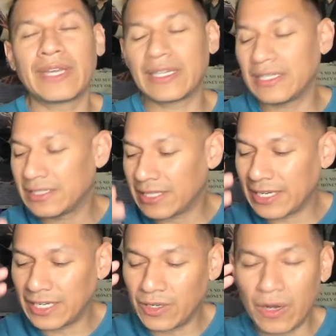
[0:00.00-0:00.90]
at least I
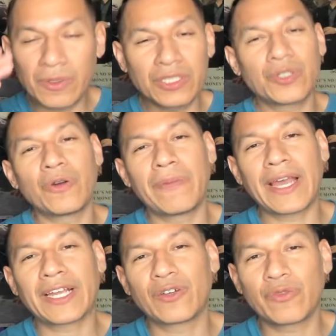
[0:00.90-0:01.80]
can always go
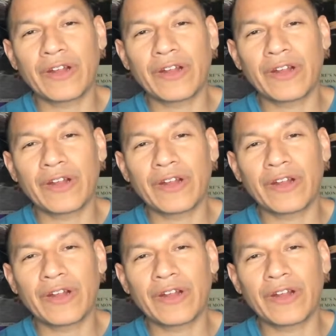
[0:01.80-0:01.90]
back and